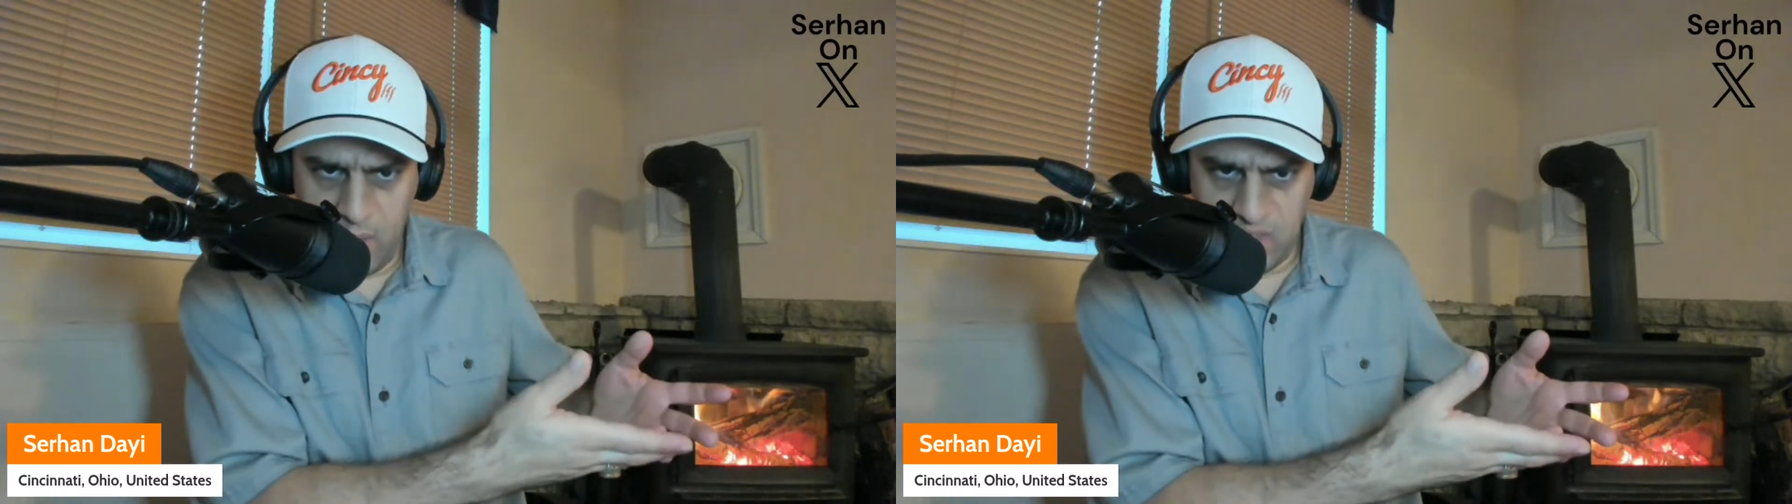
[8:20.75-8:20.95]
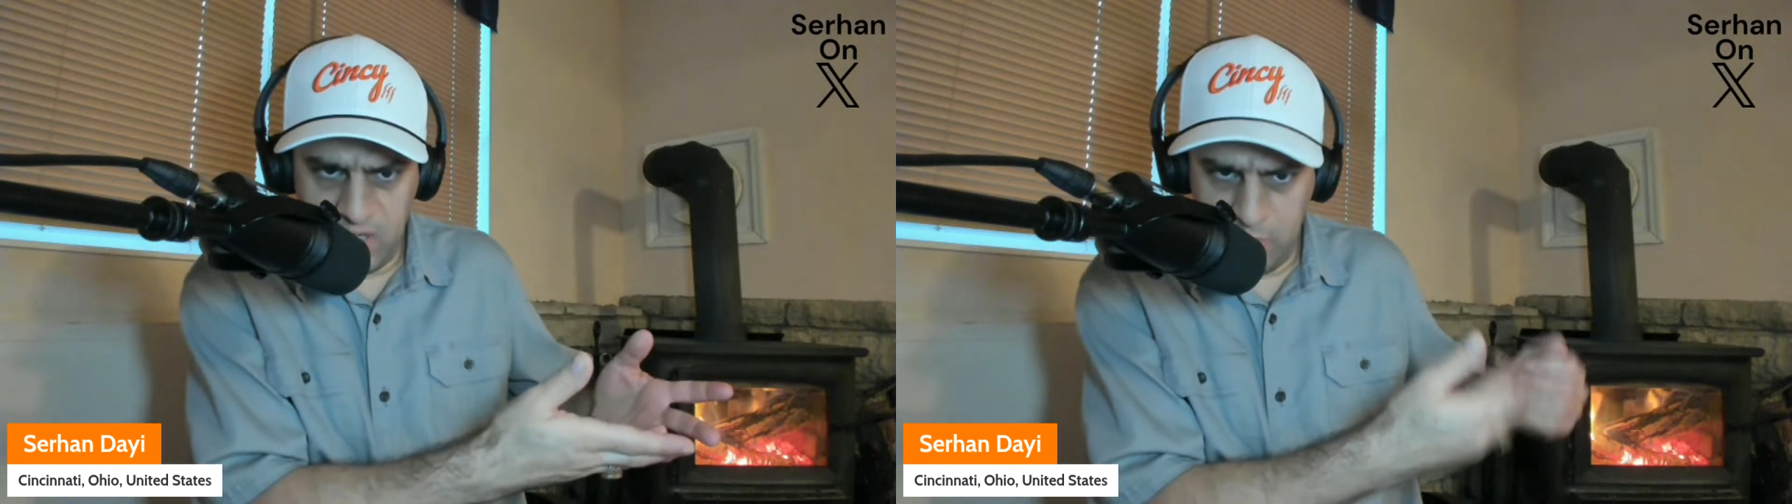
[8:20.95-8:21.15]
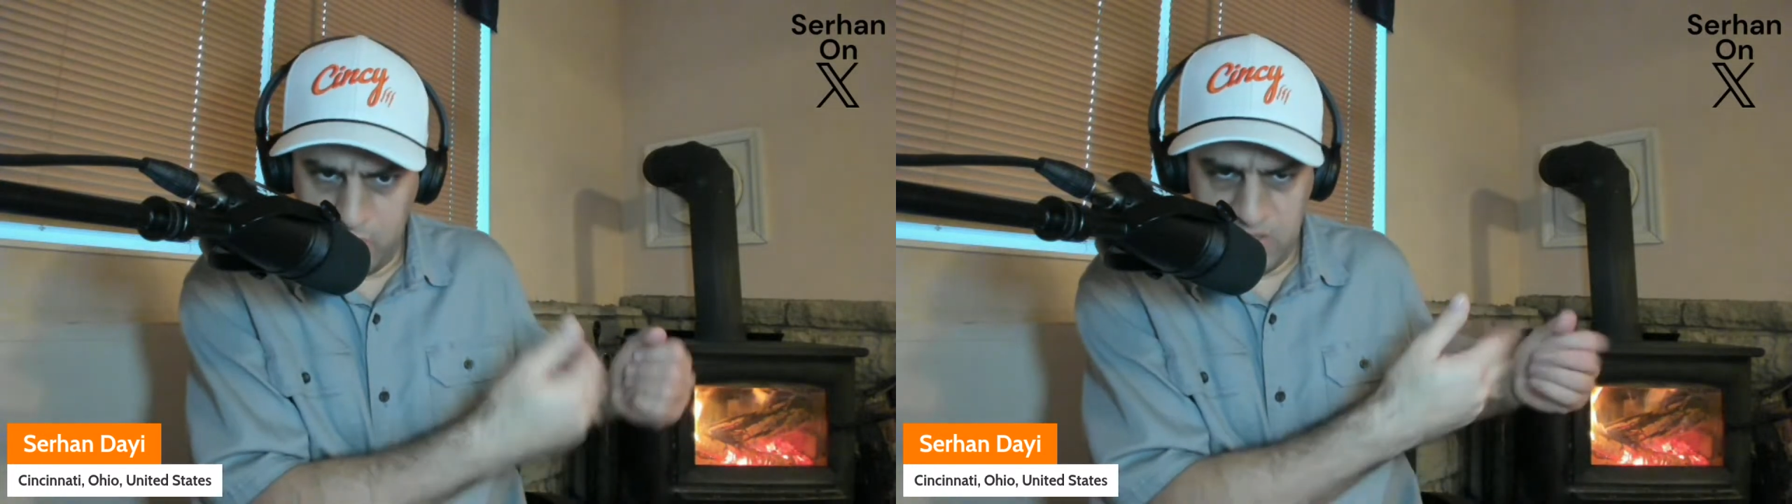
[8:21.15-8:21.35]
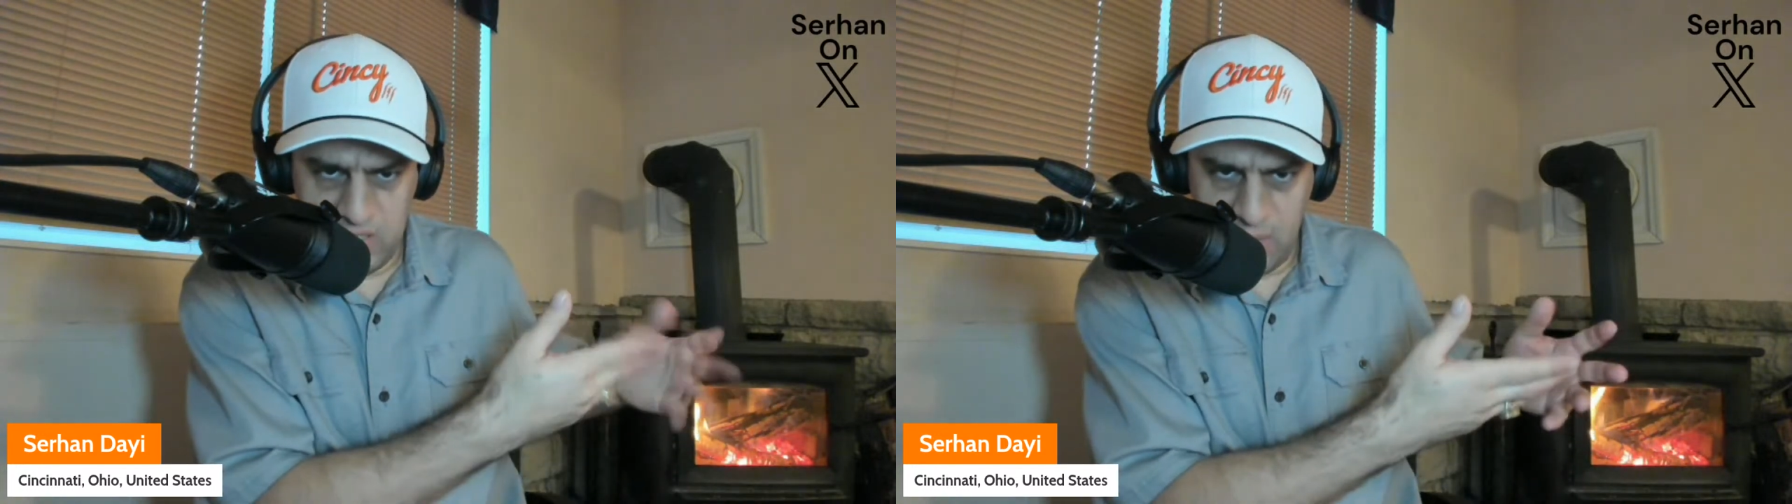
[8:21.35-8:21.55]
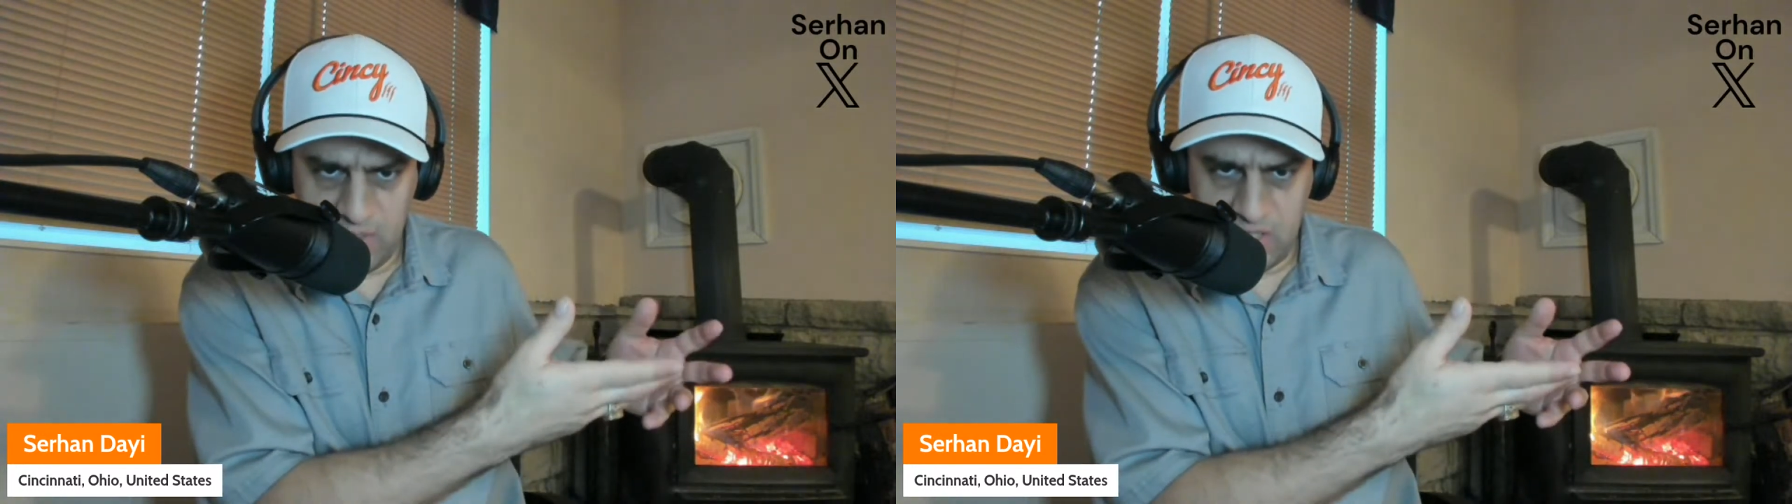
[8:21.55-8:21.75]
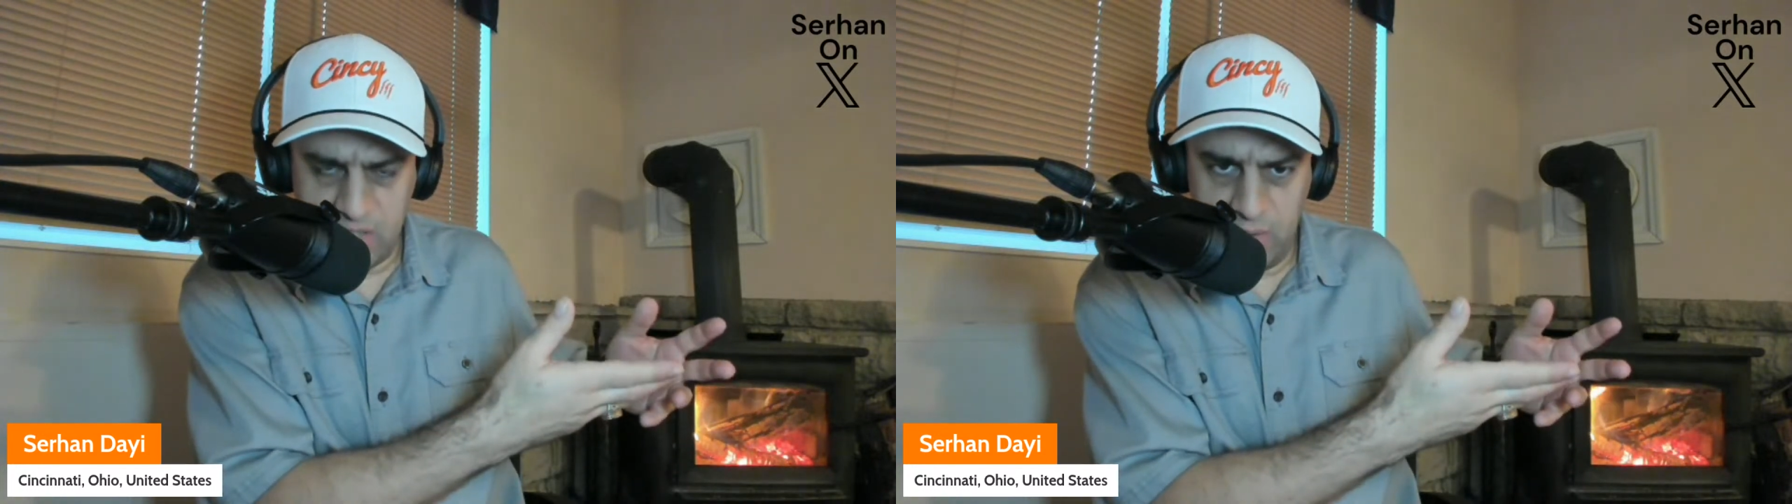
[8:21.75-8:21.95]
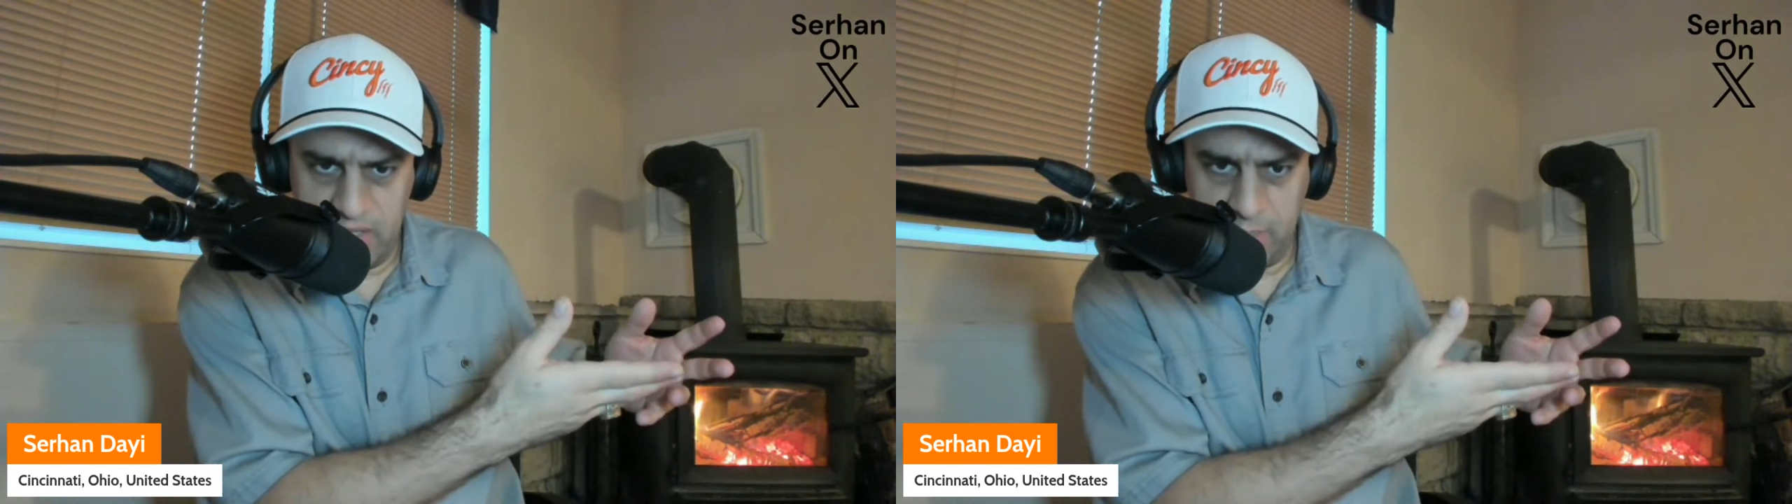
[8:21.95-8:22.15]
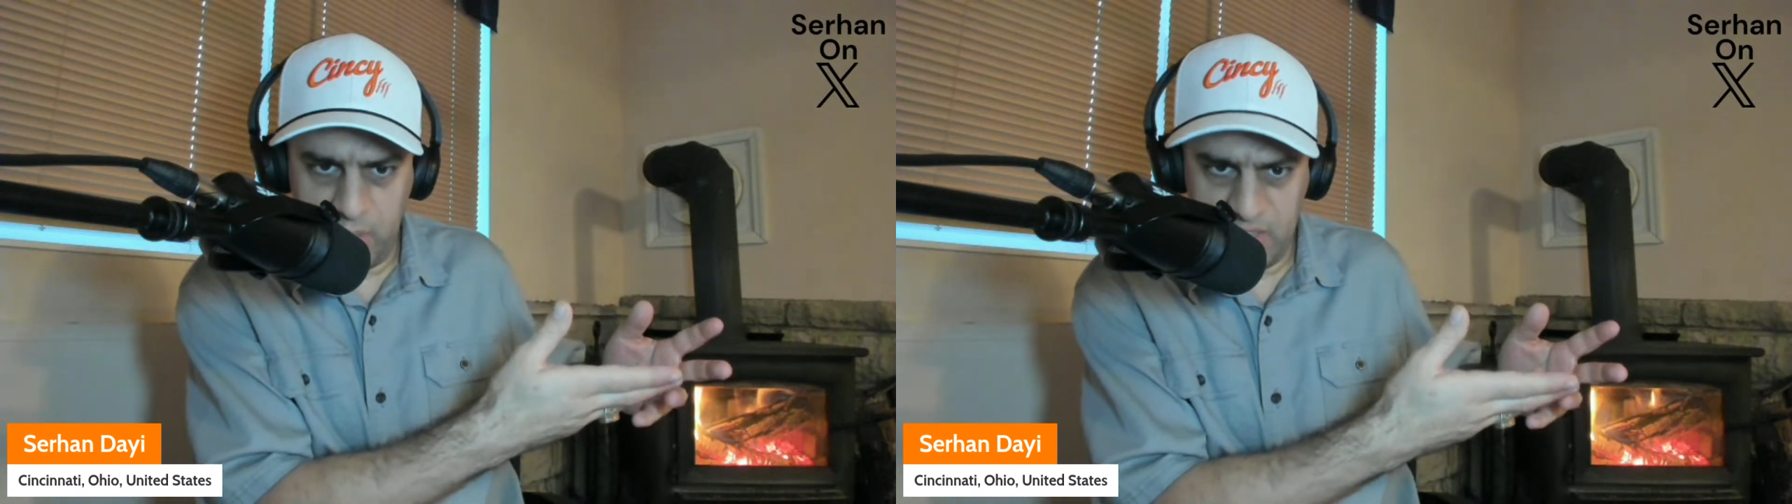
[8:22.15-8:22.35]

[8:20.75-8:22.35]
I was there in person. I was just thoroughly